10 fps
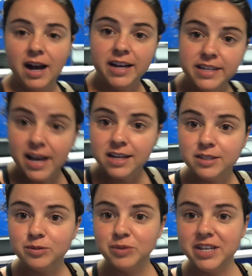I
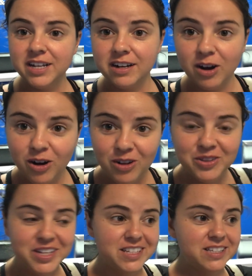guess we can call
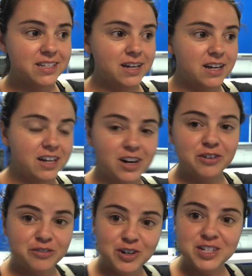this uh, our
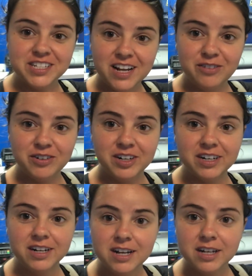first
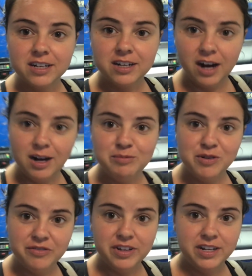ever
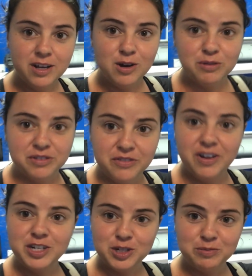combo video with
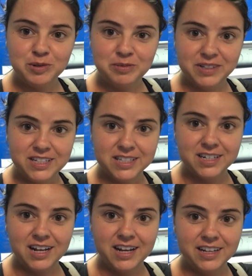Vegetable Police
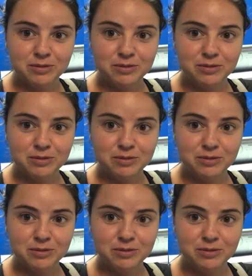and I.